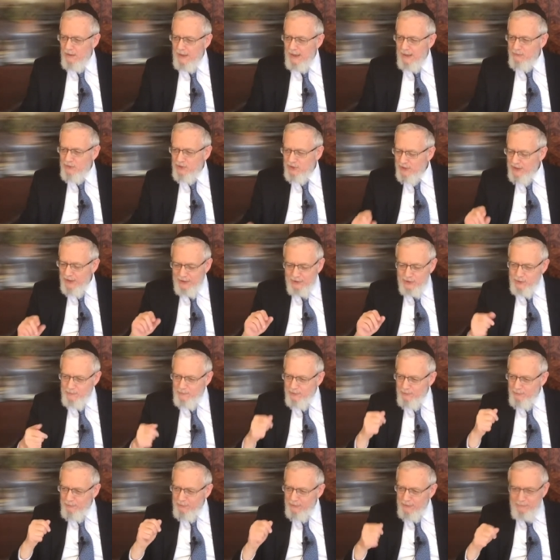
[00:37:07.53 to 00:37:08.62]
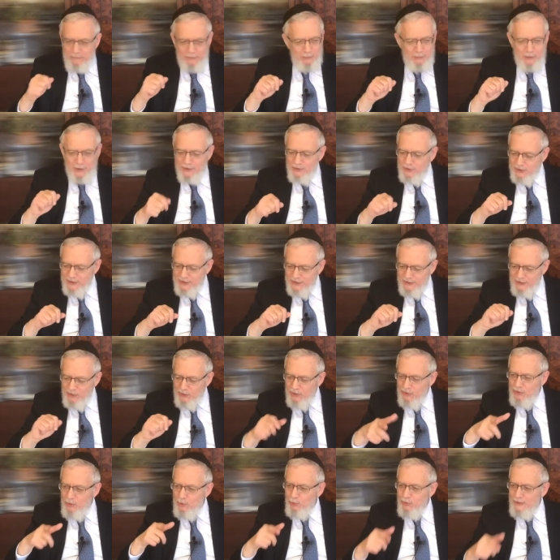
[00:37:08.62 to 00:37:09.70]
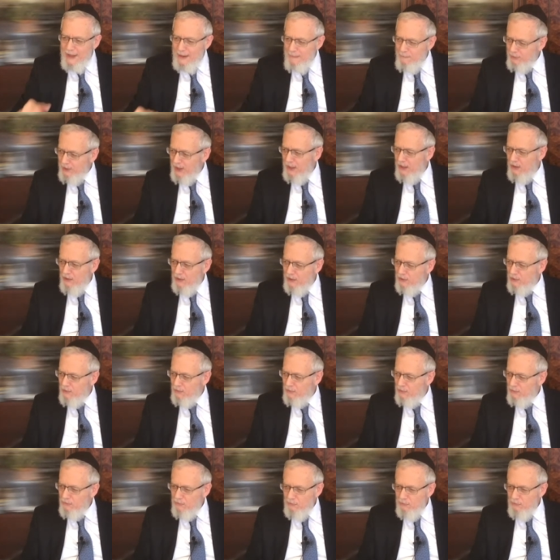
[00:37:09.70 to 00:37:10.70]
I'm just going to put just a new nameplate on you.